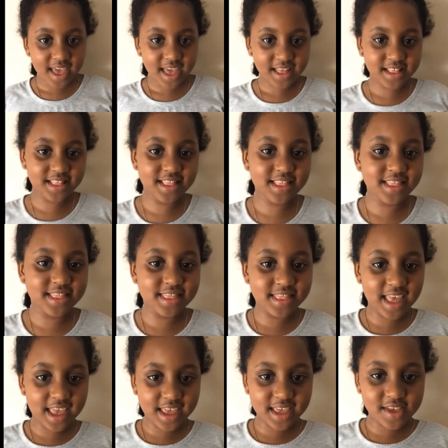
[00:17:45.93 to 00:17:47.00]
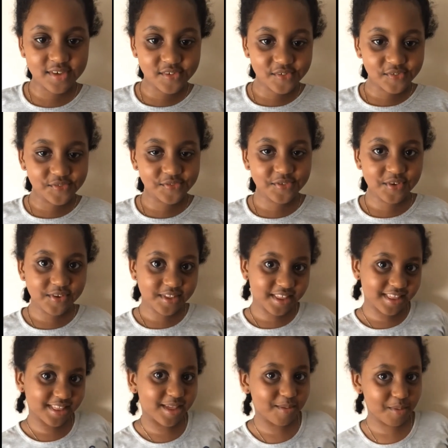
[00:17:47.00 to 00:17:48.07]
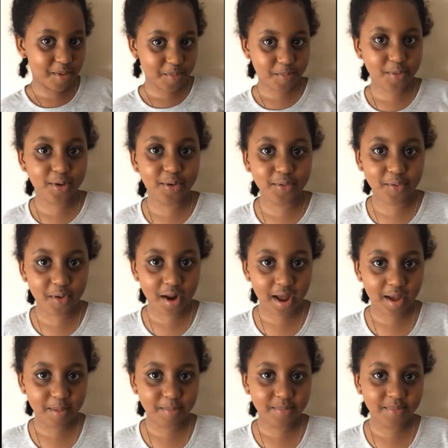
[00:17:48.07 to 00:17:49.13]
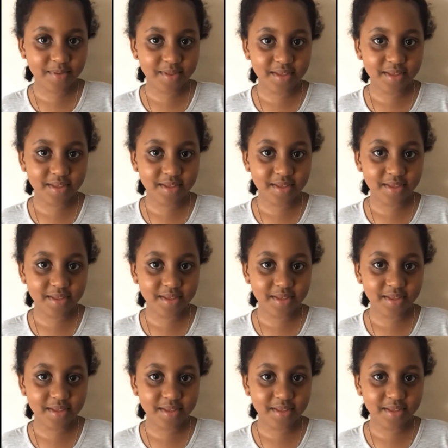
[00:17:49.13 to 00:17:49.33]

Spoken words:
And thank you for the summer program.